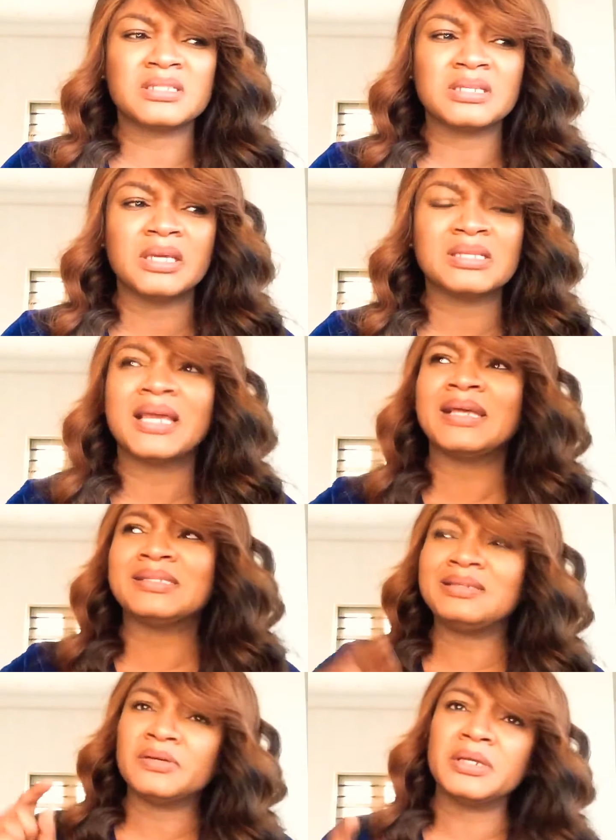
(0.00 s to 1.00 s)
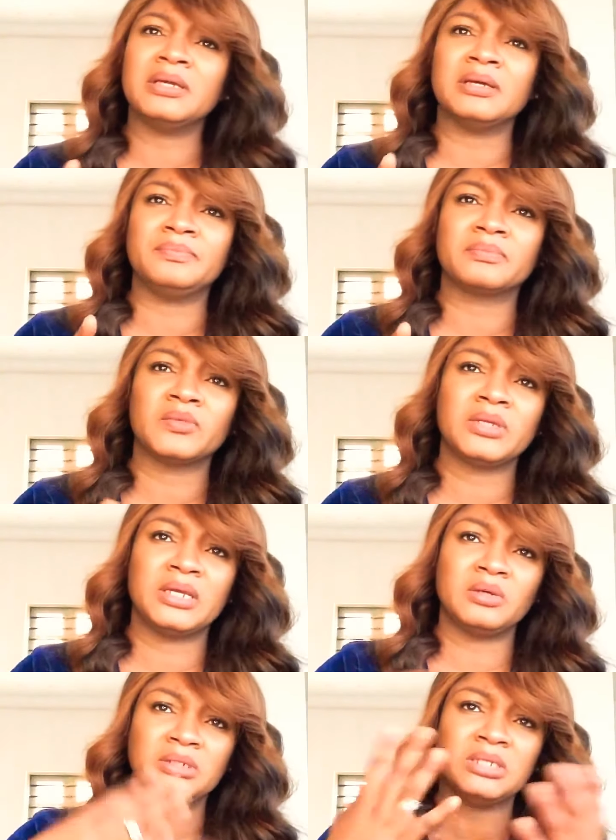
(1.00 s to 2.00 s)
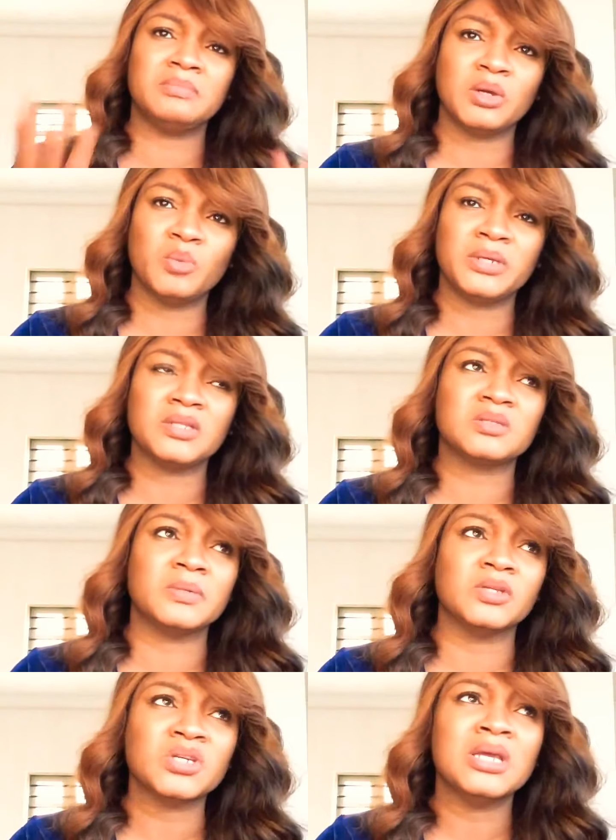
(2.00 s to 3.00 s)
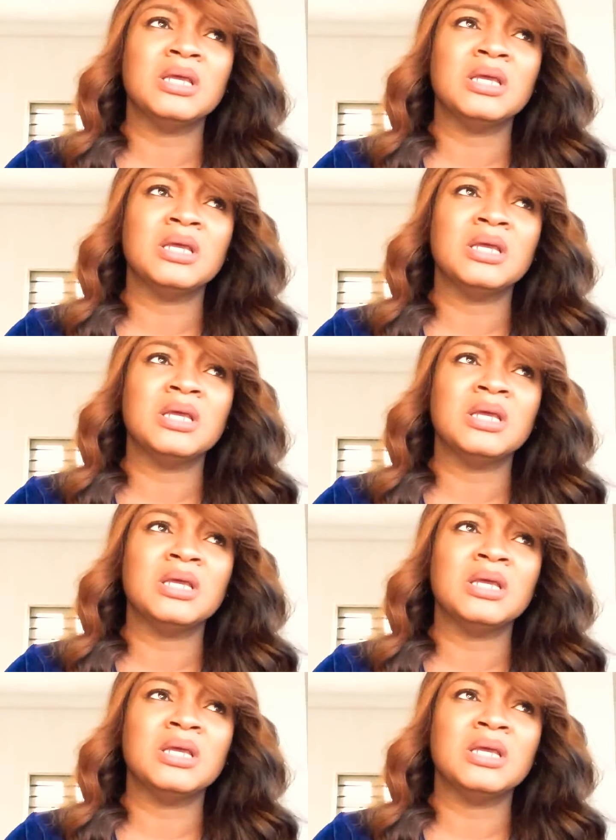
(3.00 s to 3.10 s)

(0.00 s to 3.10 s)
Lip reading: Like I said earlier when I did my opening speech,